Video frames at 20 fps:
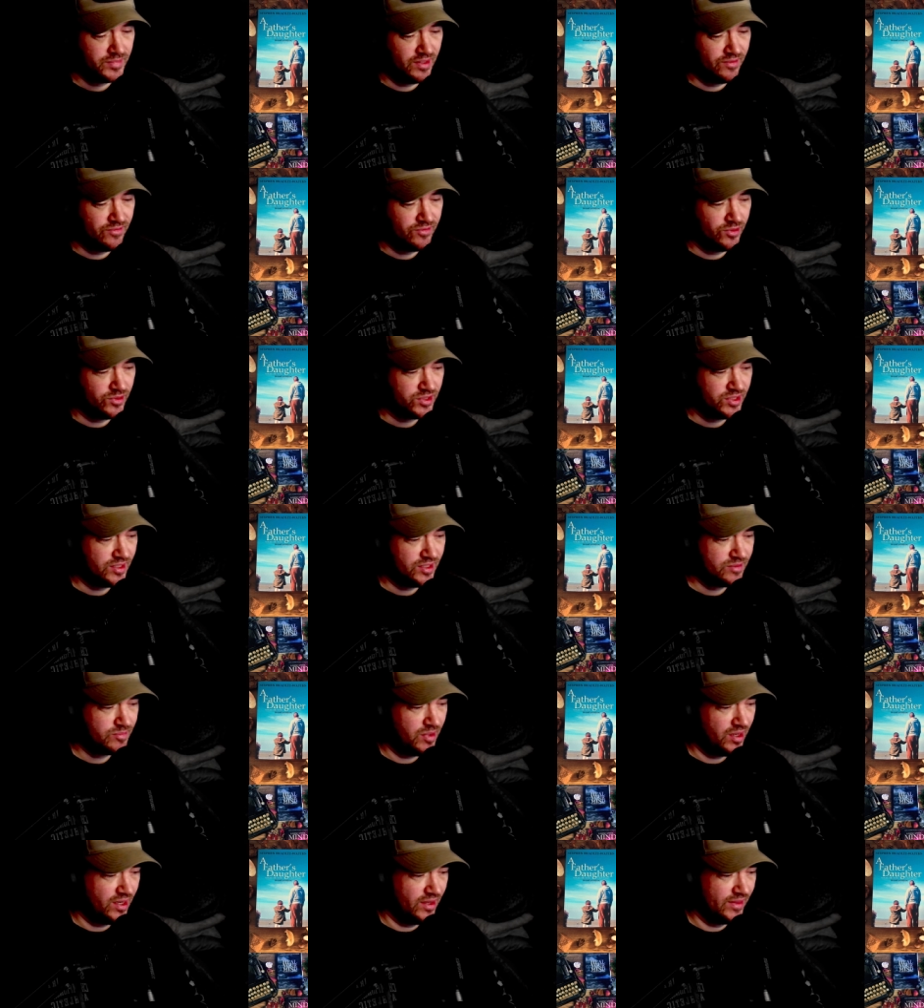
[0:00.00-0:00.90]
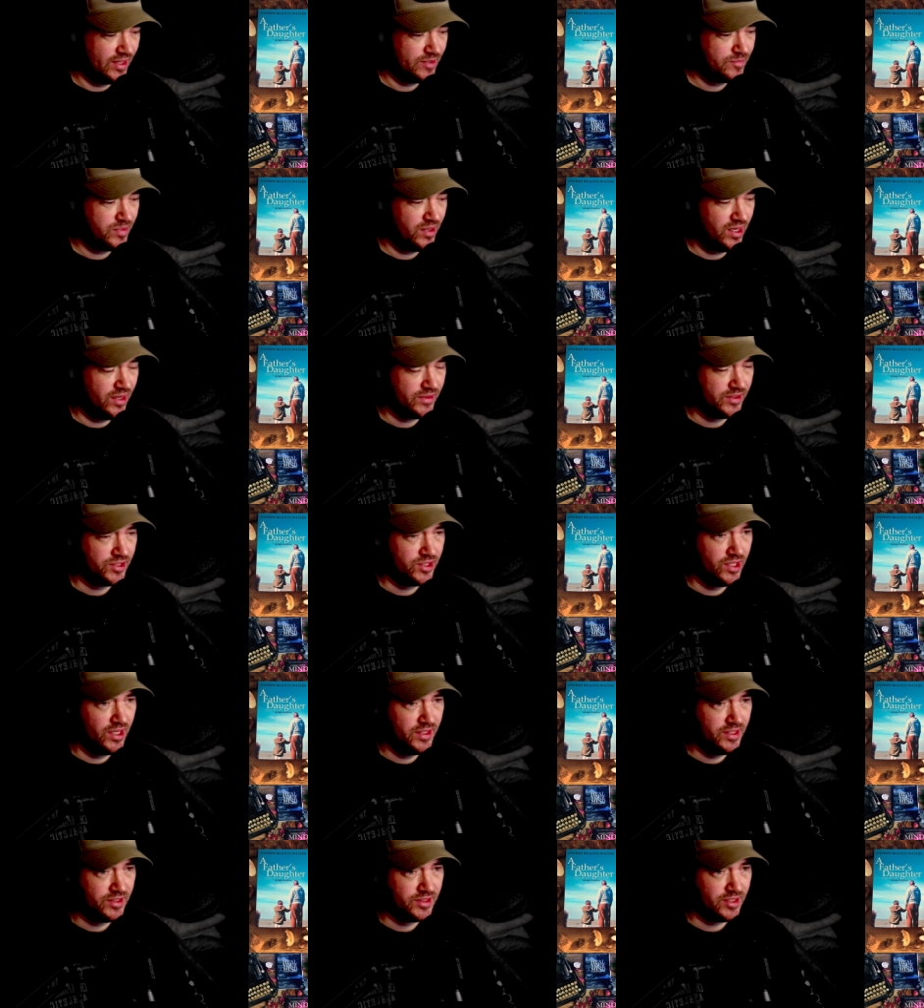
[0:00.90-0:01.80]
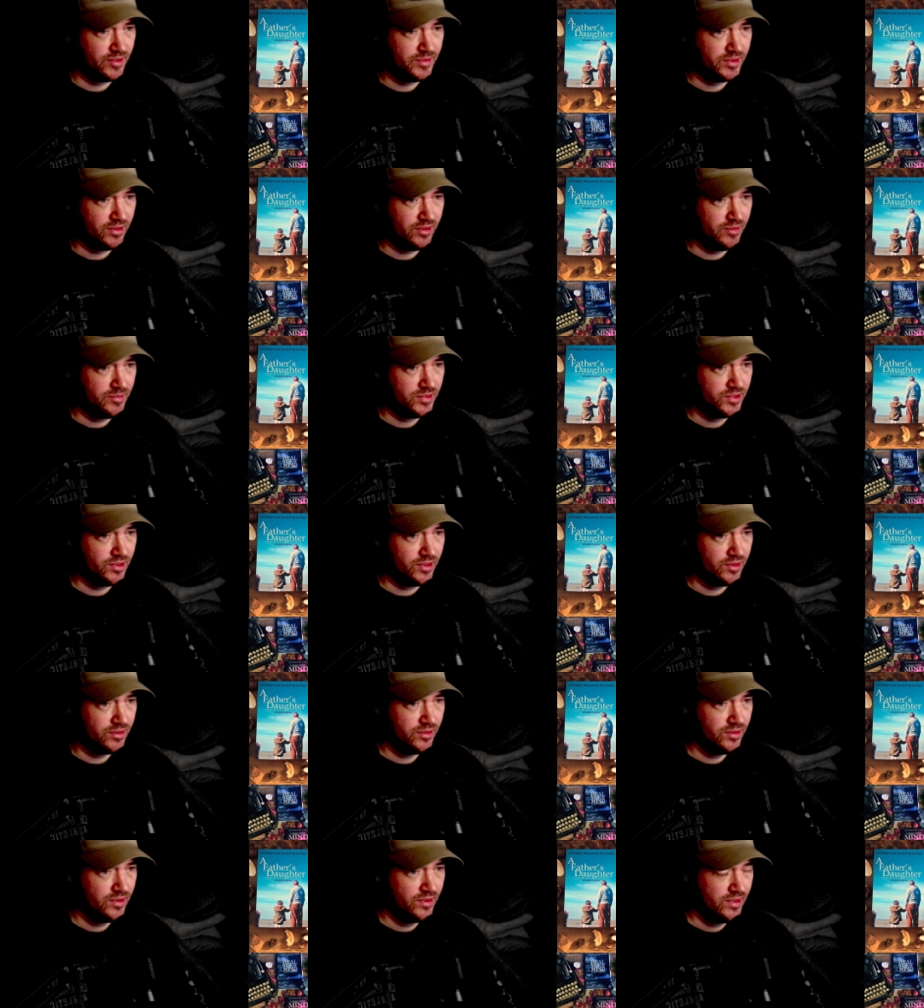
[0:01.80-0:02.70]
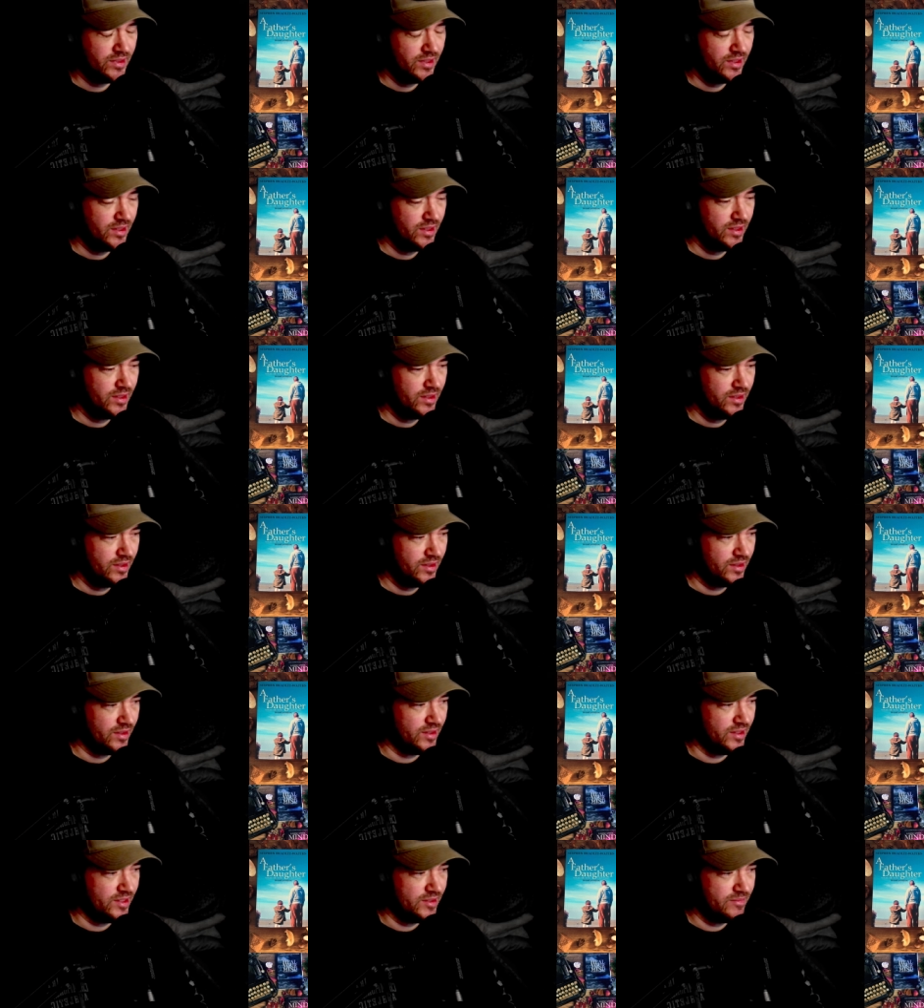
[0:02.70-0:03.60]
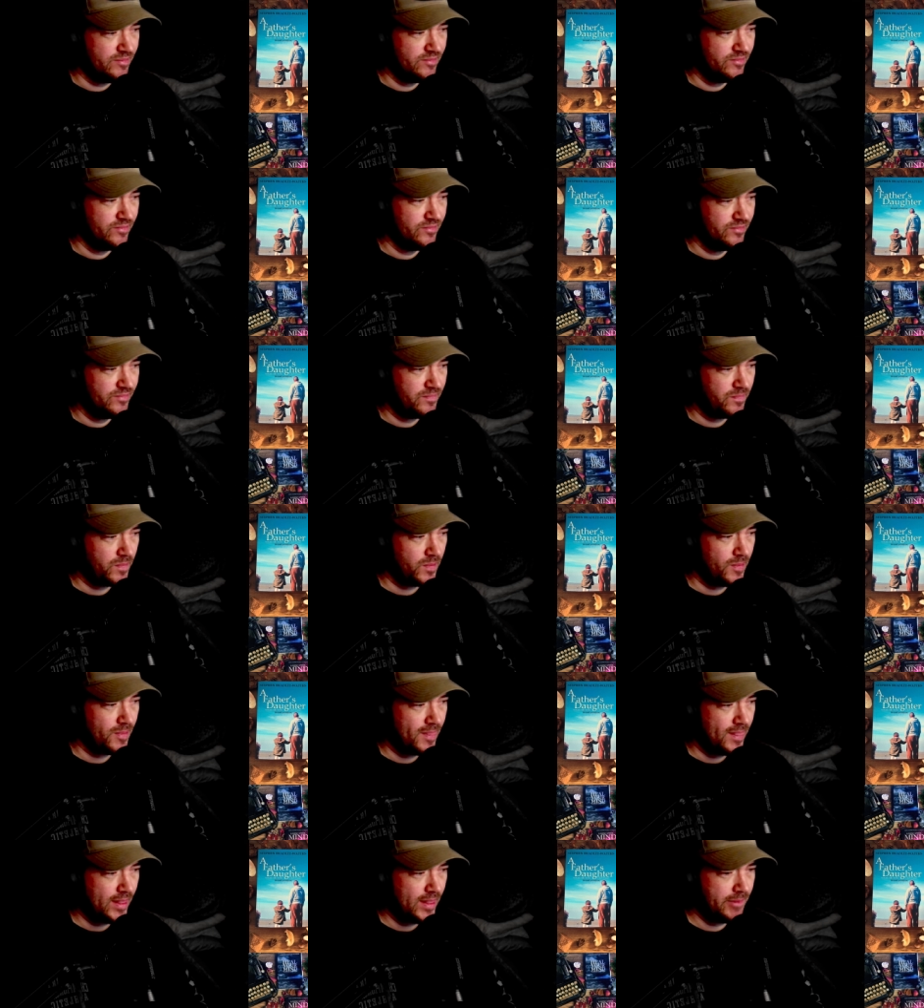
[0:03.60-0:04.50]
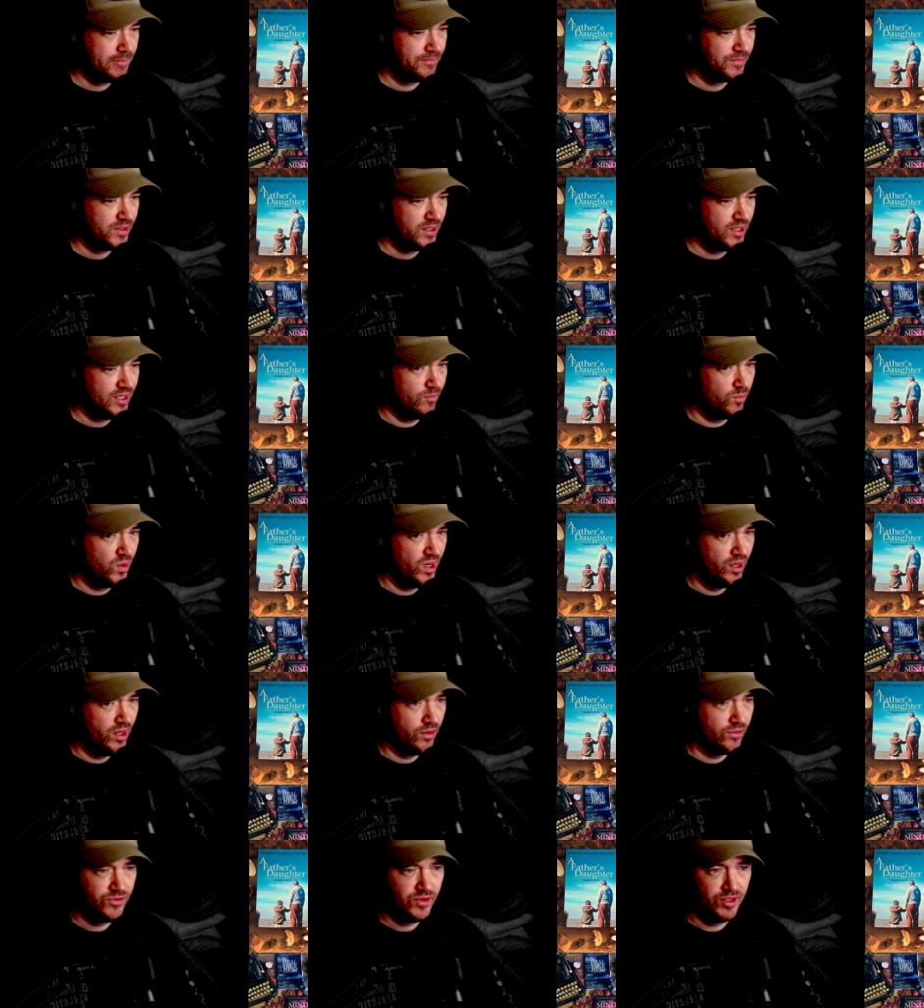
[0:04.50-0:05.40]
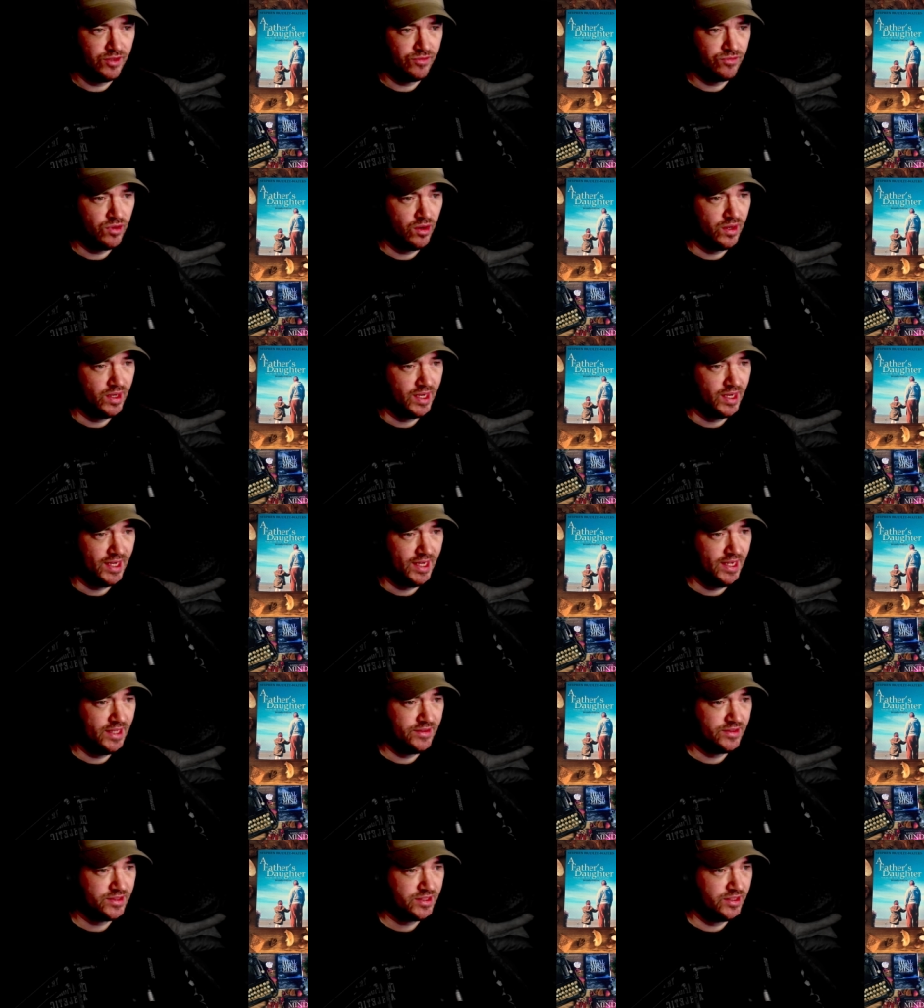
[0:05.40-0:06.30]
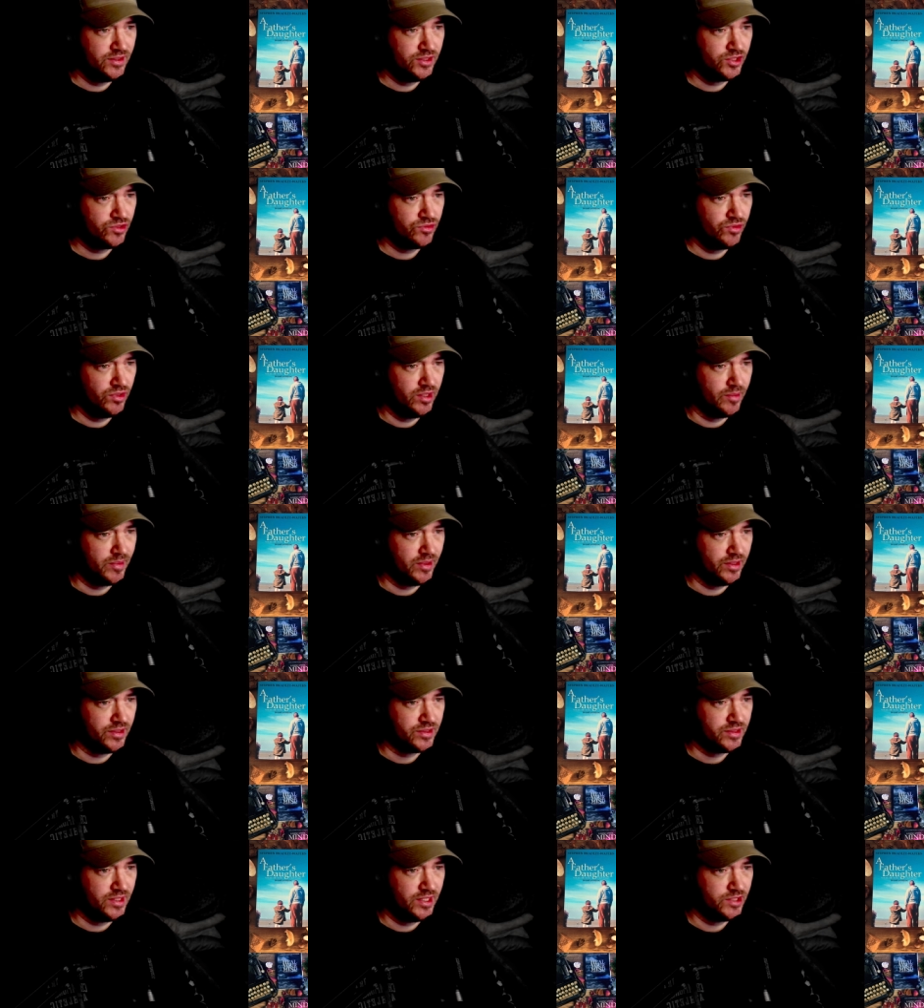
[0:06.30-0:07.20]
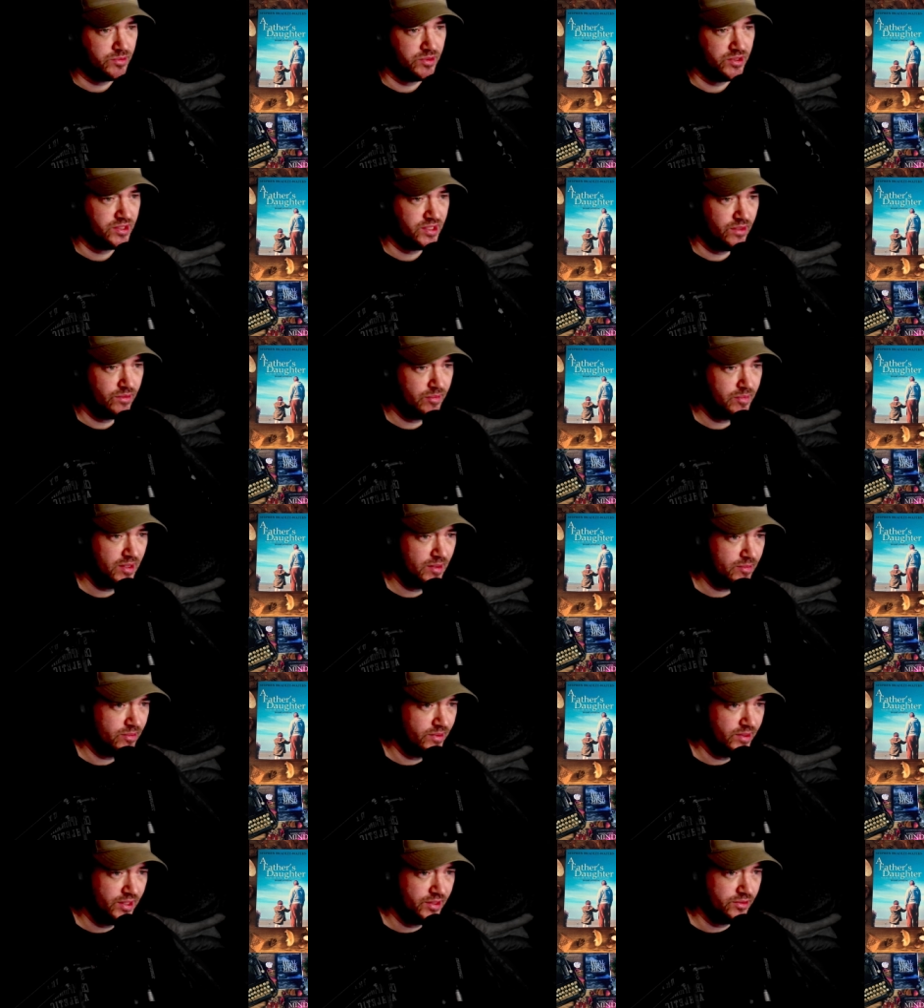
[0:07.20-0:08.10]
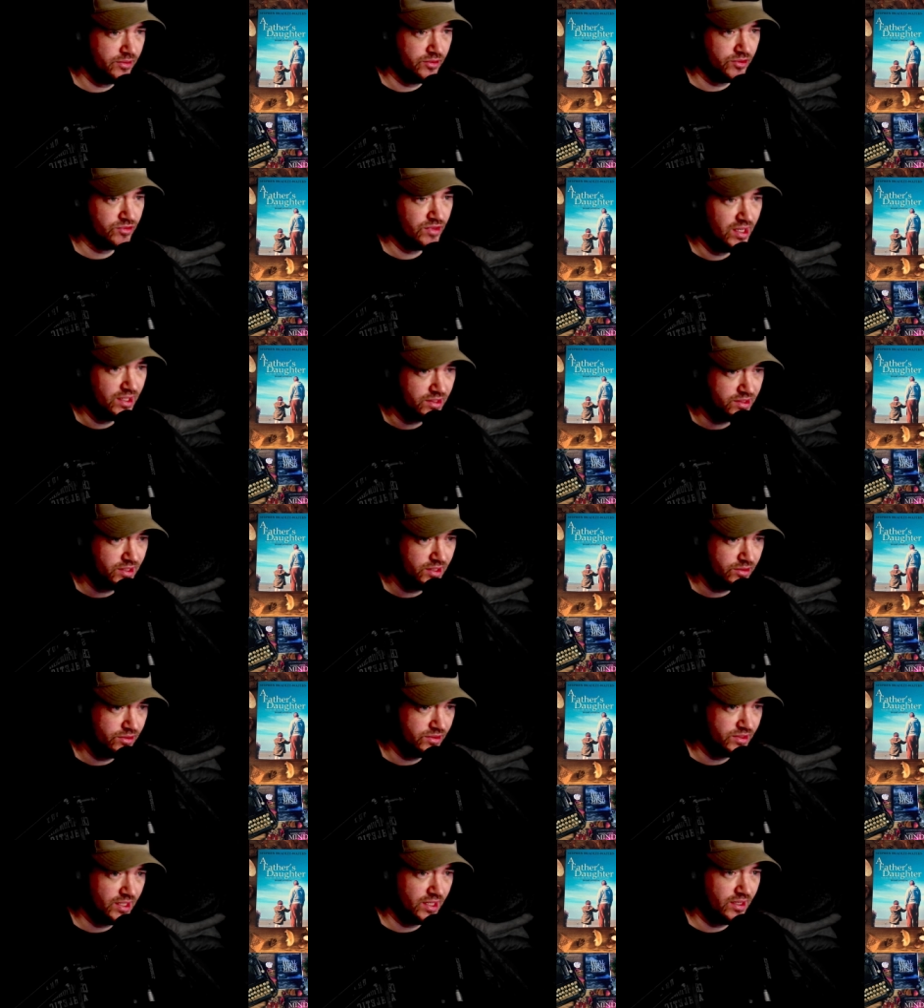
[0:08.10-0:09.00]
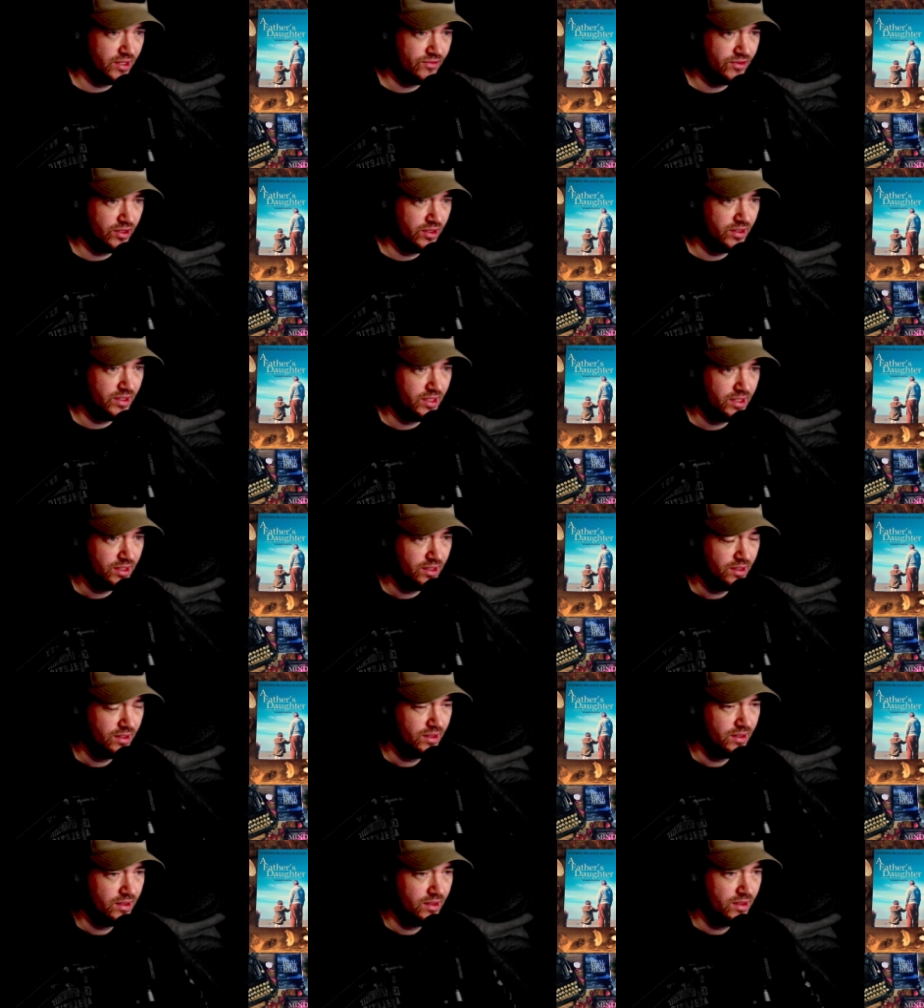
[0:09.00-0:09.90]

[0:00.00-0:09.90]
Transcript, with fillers: But unfortunately, this part of, that's part of the journey sometimes, you know. Um, and wealth in the wrong hands can destroy a person, as we see with people when they do drugs. They lose their life early.